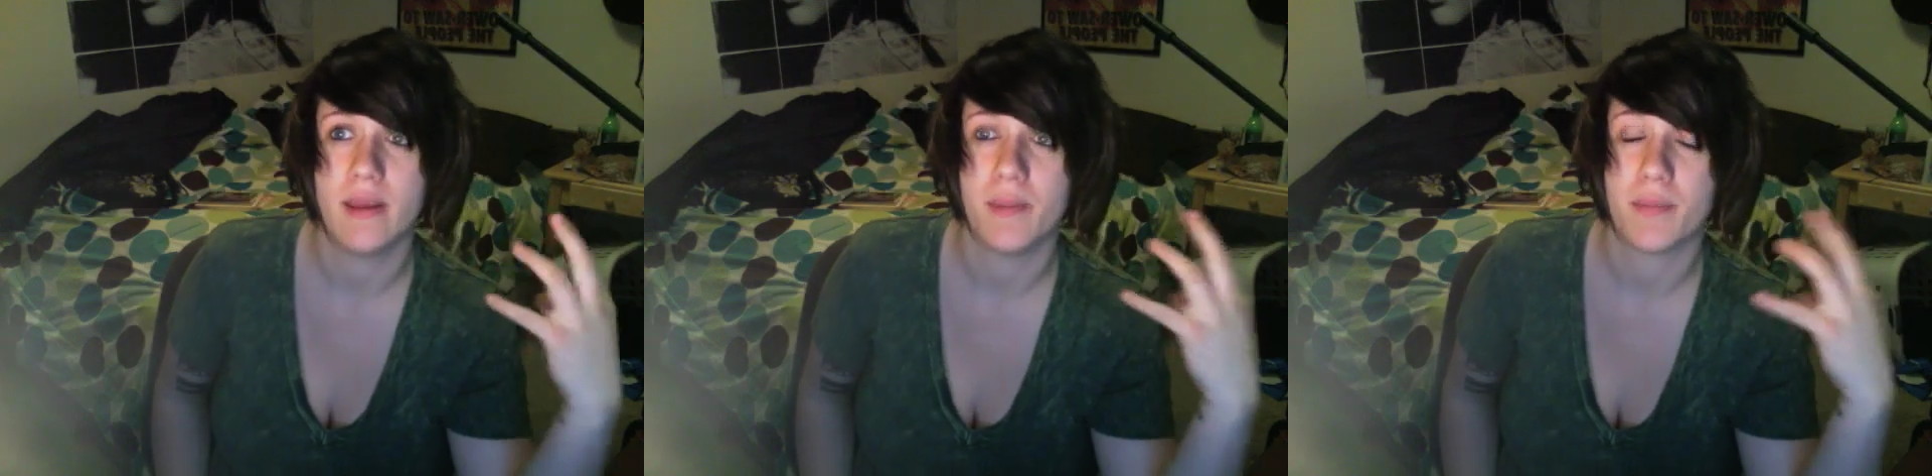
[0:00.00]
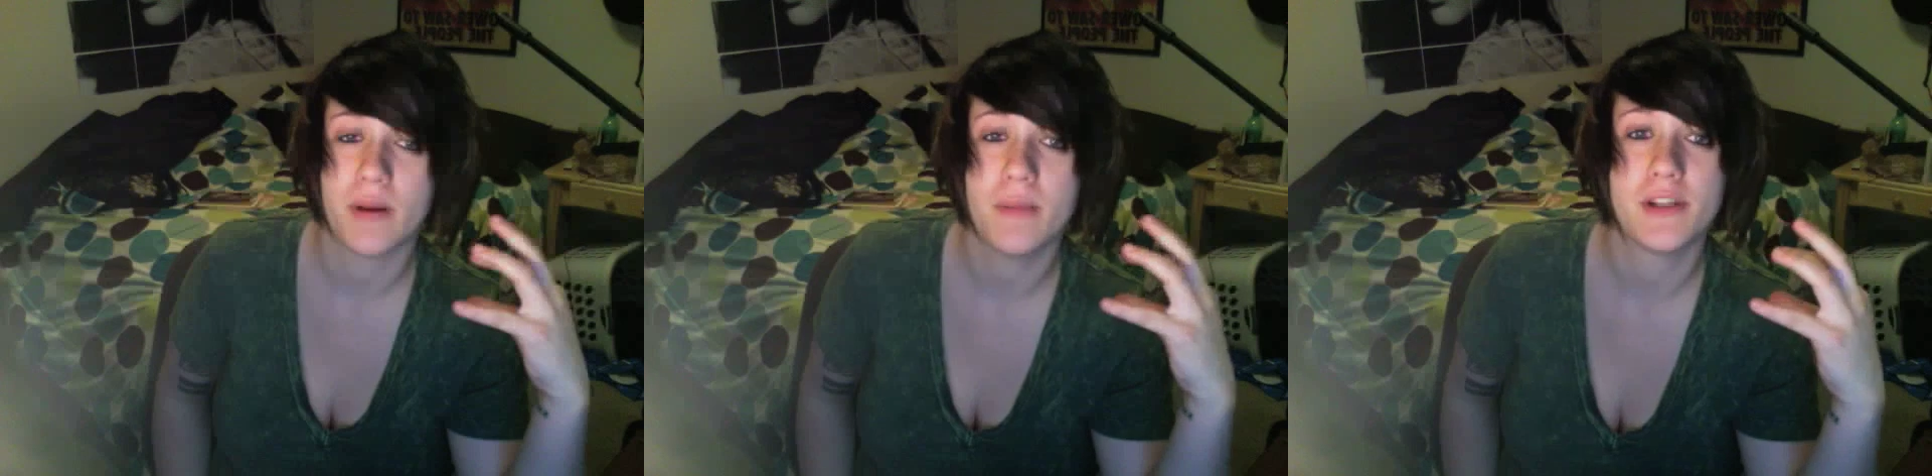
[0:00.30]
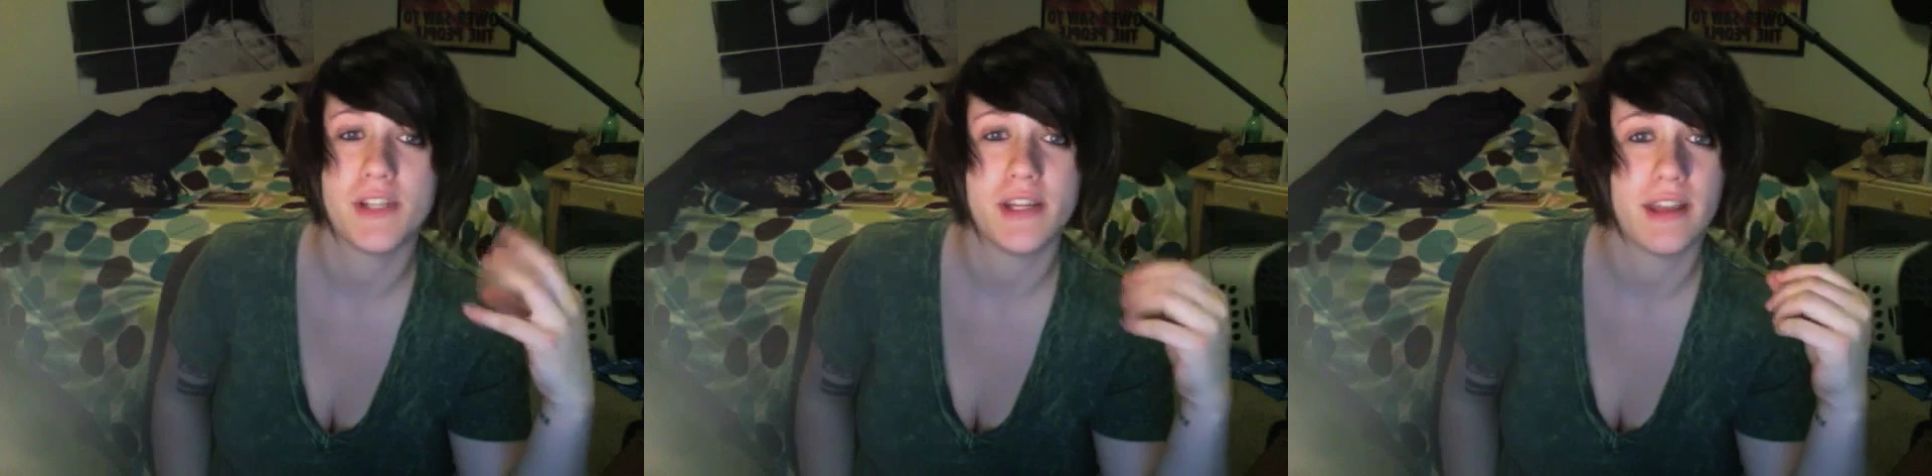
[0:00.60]
pretty
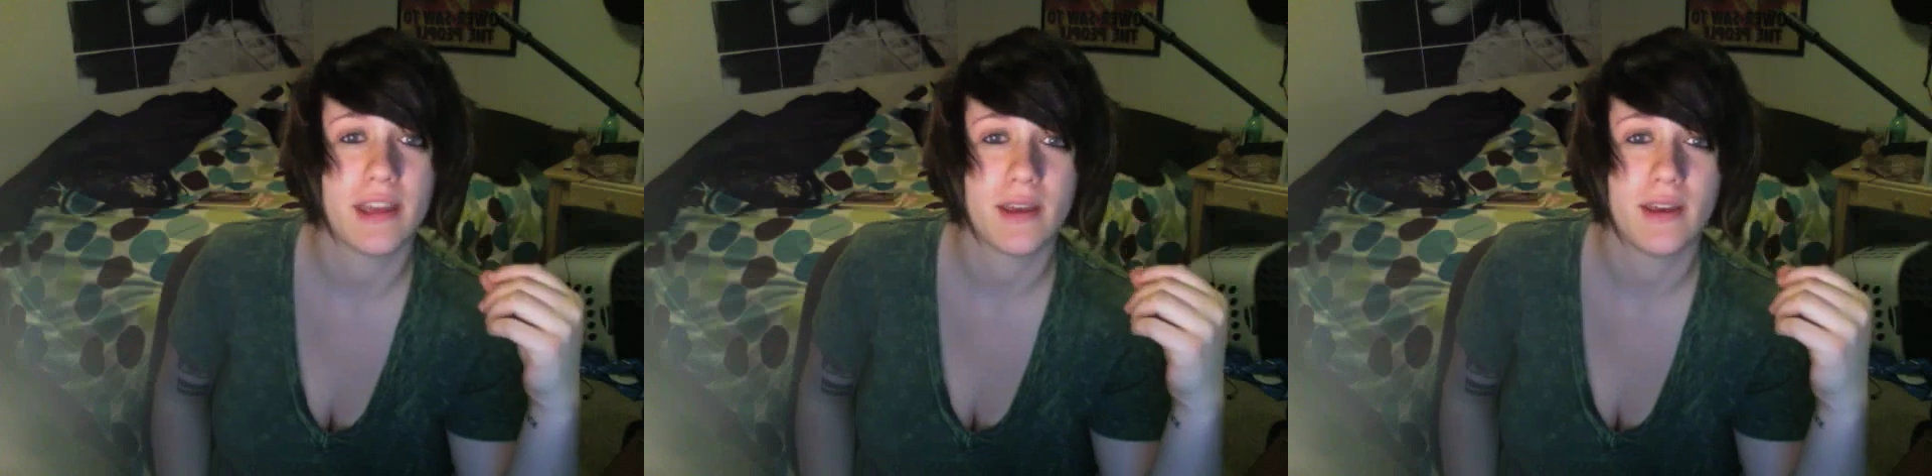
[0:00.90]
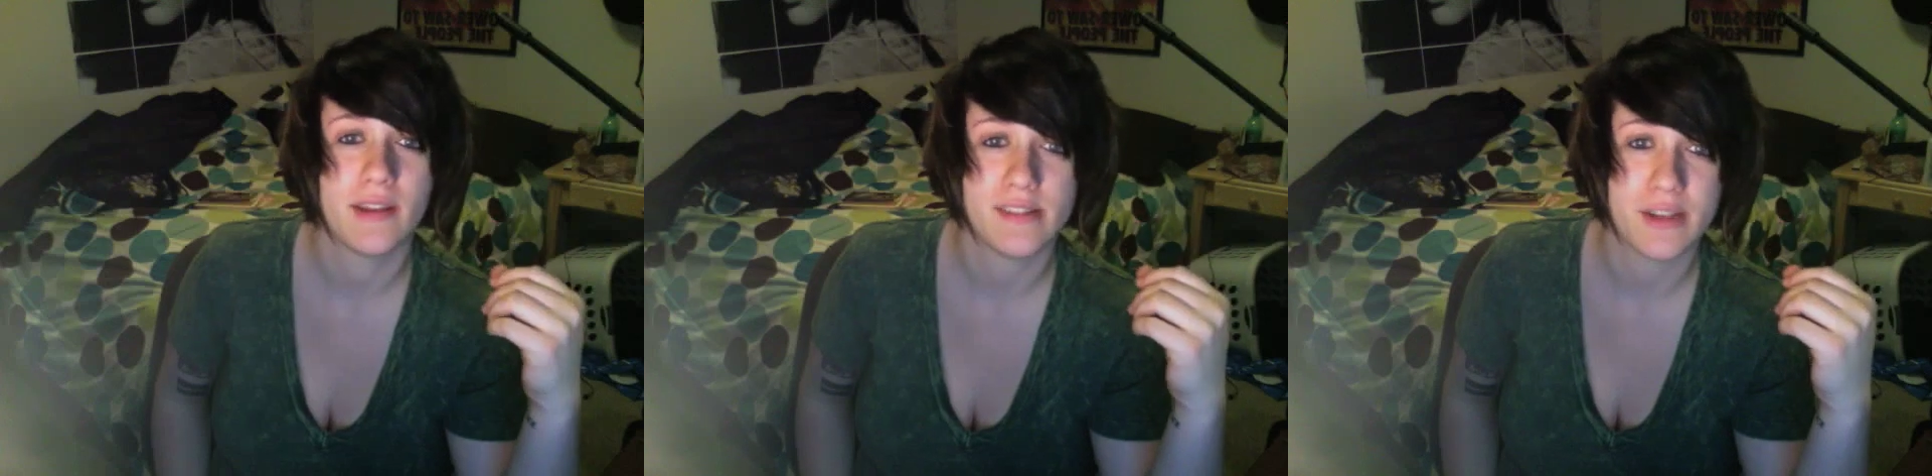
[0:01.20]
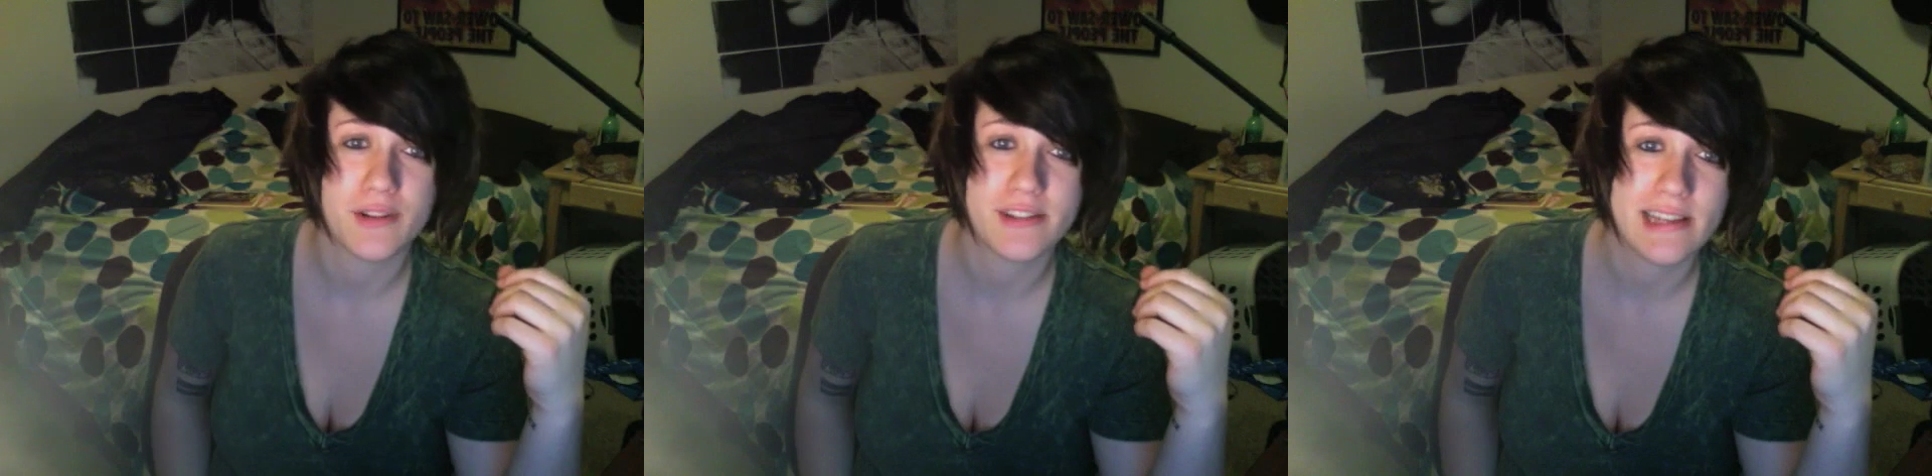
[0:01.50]
much in, like,
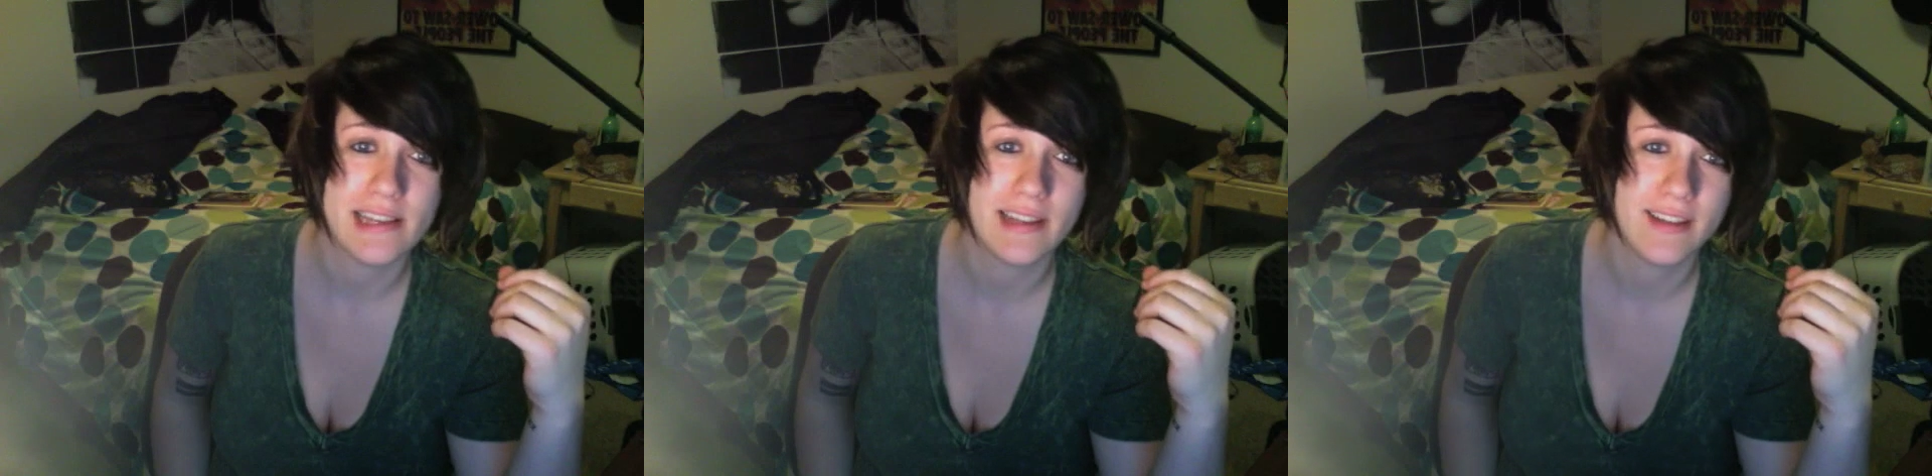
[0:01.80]
secrecy.